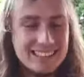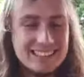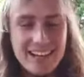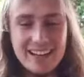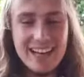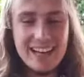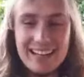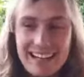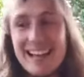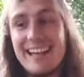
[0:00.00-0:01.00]
So they
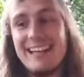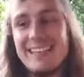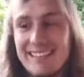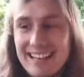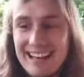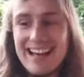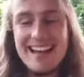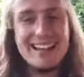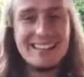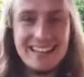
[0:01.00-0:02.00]
delay and
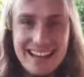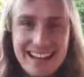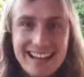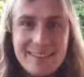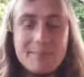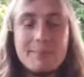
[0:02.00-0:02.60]
delay and delay.